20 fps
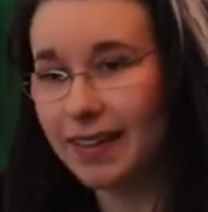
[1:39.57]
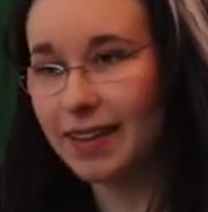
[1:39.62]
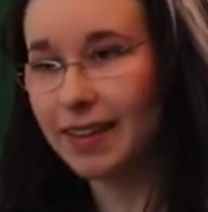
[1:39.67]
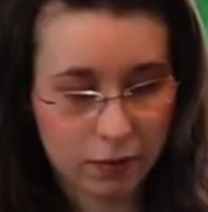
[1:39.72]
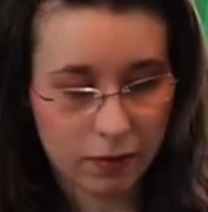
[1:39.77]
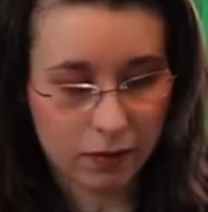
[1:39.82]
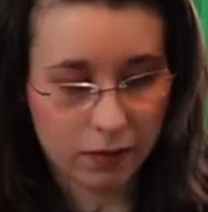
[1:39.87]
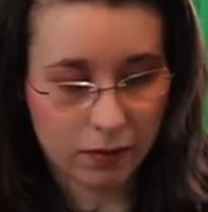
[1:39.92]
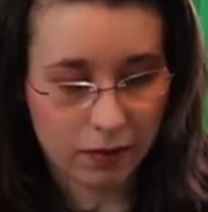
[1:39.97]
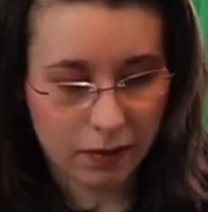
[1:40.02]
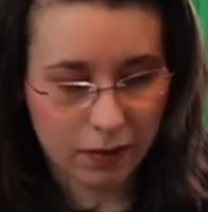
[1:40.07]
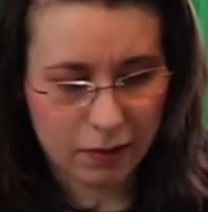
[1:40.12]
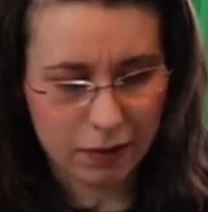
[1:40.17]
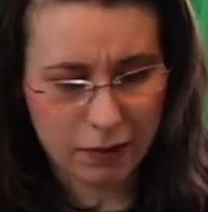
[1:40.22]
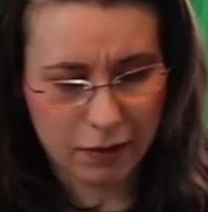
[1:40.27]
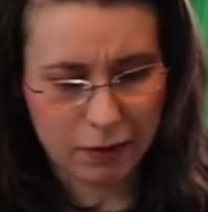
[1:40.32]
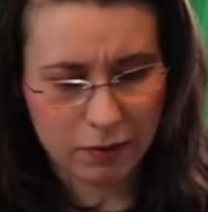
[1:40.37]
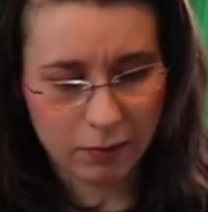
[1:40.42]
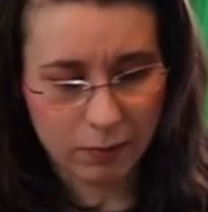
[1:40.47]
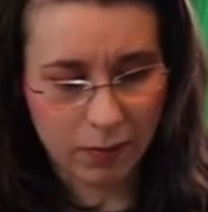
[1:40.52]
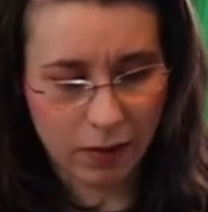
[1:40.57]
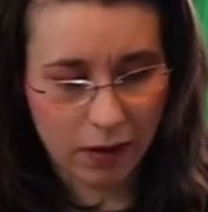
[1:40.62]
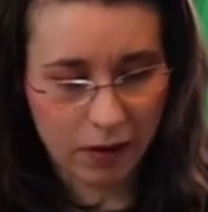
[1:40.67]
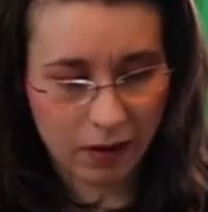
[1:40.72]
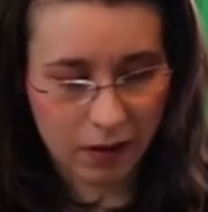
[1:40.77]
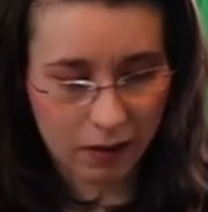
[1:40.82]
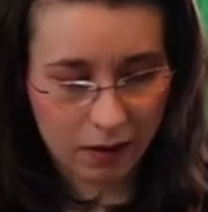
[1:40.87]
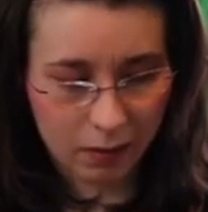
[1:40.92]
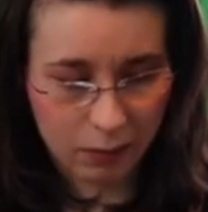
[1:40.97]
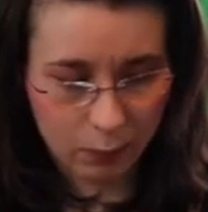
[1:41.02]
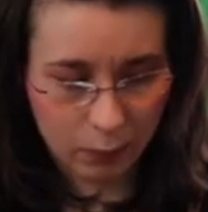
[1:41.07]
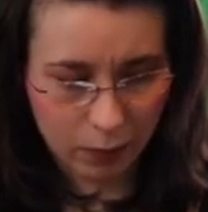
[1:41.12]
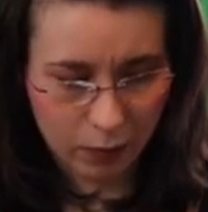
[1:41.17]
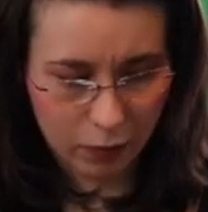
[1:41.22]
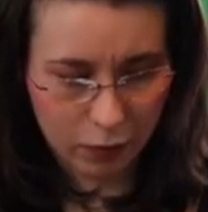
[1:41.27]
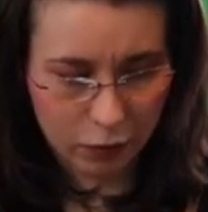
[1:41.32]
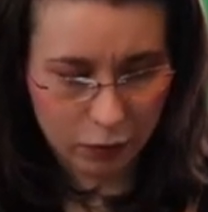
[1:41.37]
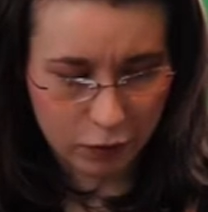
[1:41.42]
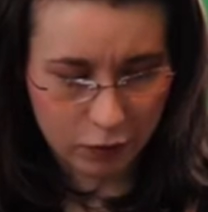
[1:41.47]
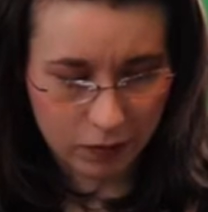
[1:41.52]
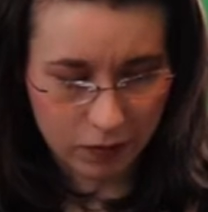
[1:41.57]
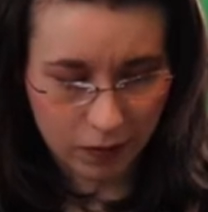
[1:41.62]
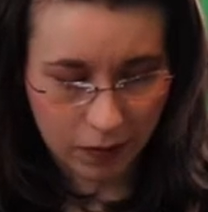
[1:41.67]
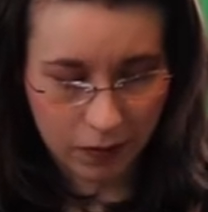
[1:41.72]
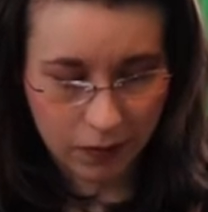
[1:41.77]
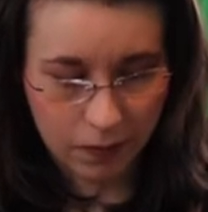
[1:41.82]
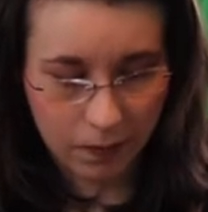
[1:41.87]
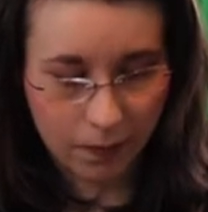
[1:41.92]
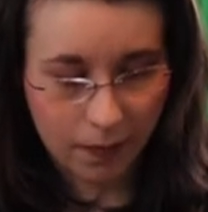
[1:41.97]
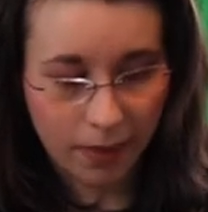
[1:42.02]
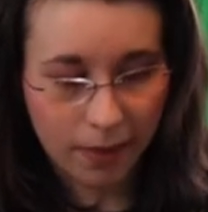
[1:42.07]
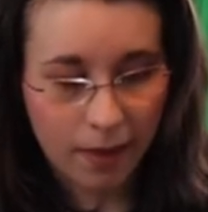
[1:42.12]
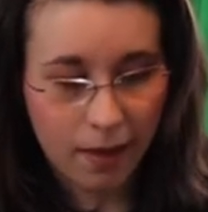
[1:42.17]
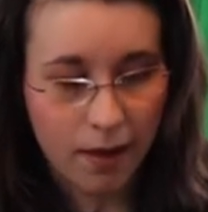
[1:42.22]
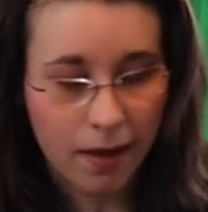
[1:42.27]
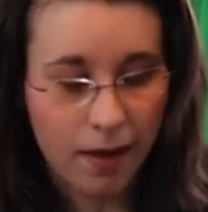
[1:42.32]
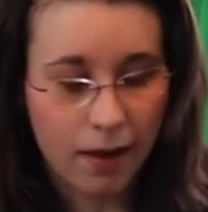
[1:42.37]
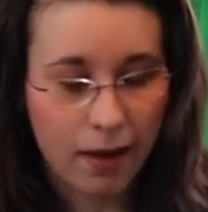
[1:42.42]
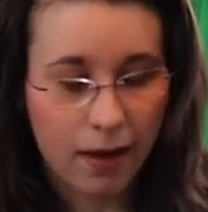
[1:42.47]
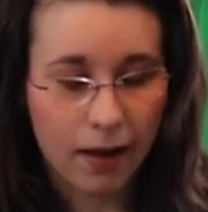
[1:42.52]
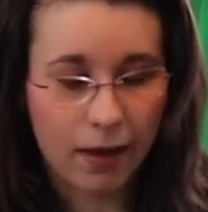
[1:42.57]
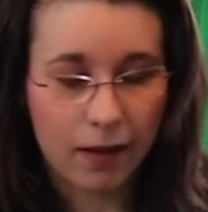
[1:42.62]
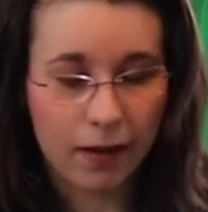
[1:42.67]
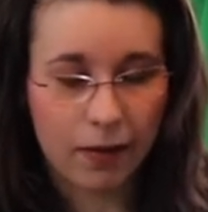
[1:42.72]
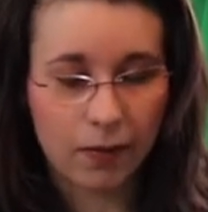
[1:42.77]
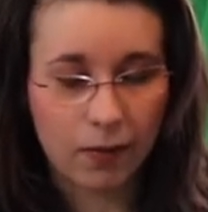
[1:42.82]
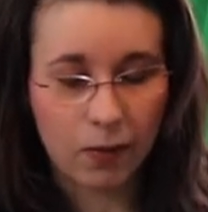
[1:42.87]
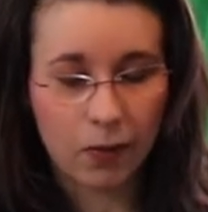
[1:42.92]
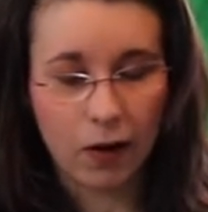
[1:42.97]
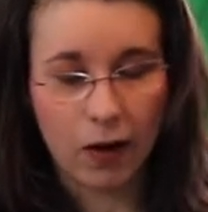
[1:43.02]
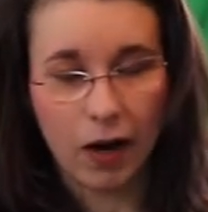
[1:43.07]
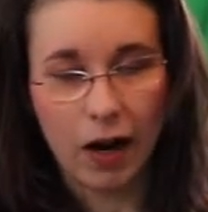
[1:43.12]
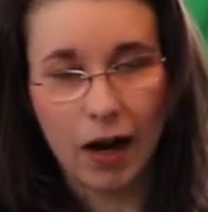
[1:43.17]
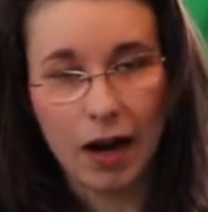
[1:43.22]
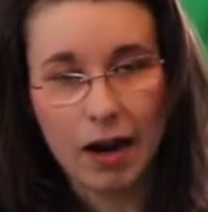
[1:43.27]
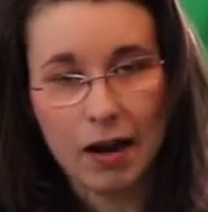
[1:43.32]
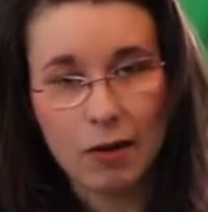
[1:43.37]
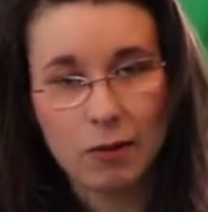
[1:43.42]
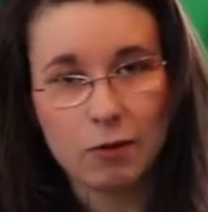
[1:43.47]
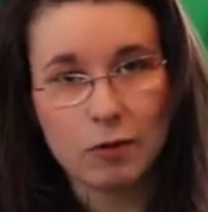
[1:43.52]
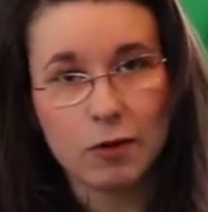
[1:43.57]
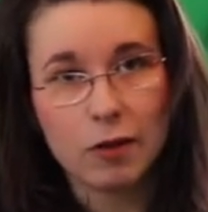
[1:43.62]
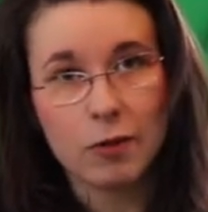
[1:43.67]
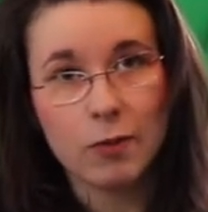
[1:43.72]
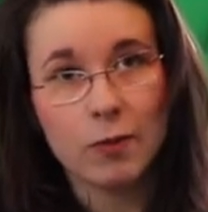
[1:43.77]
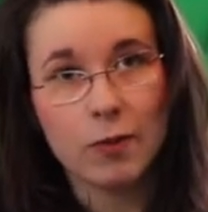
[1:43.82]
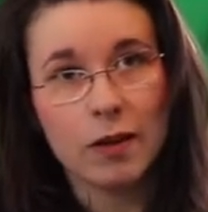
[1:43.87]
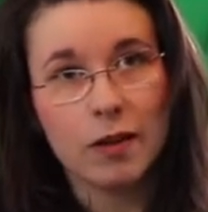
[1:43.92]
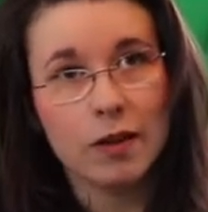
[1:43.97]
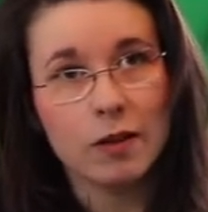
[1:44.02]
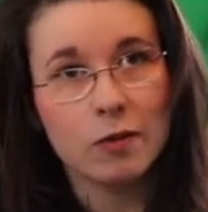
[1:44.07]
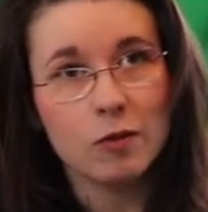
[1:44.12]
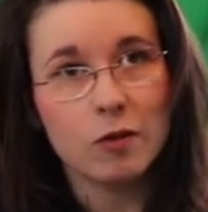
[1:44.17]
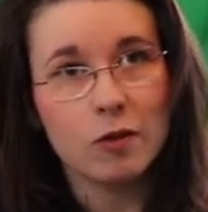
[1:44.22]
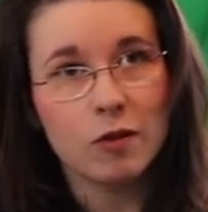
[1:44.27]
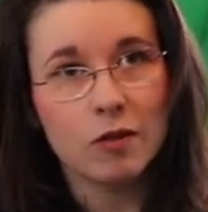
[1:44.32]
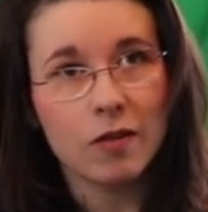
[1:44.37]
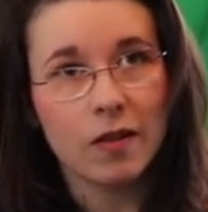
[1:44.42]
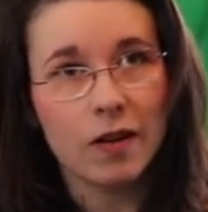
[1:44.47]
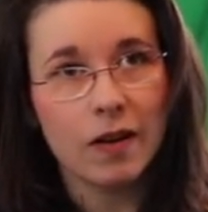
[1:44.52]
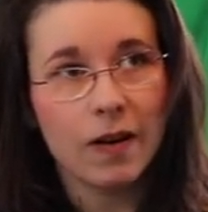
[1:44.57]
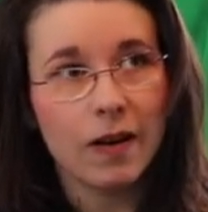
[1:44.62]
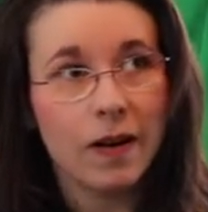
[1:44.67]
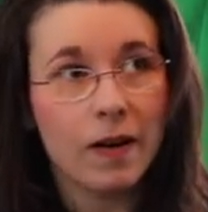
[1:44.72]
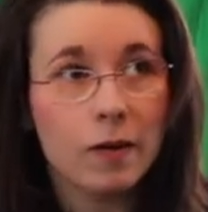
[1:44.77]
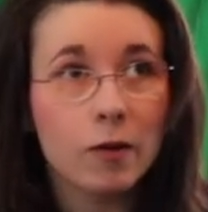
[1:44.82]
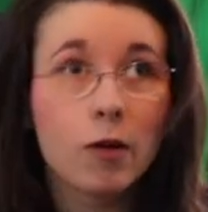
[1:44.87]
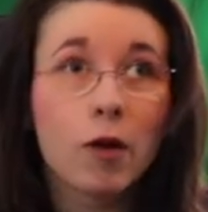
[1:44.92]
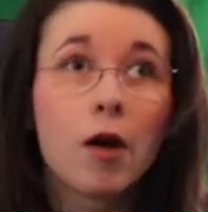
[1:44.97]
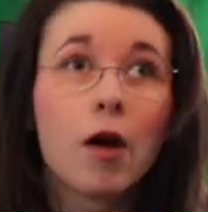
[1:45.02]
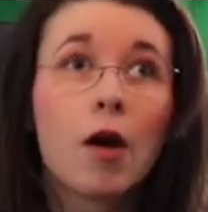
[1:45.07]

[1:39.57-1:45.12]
So this is my computer stand and I thought it was going to be easier than this,